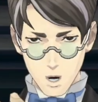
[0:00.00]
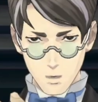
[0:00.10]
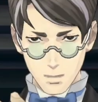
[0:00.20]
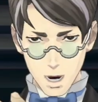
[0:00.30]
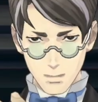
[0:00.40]
I
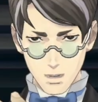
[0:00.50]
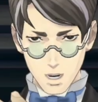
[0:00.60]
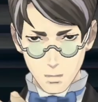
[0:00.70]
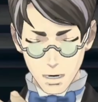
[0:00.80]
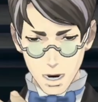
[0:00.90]
think it would be
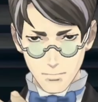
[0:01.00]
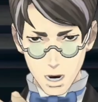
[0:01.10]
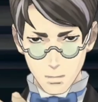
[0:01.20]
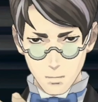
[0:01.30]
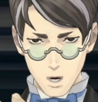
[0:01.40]
in everyone's
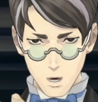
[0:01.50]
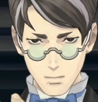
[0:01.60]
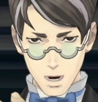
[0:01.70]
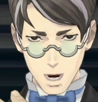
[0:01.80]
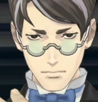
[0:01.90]
best
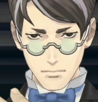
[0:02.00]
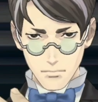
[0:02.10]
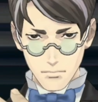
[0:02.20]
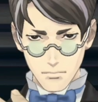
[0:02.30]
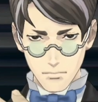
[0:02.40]
interest not to
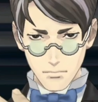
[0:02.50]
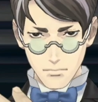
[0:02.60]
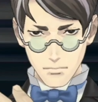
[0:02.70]
pursue that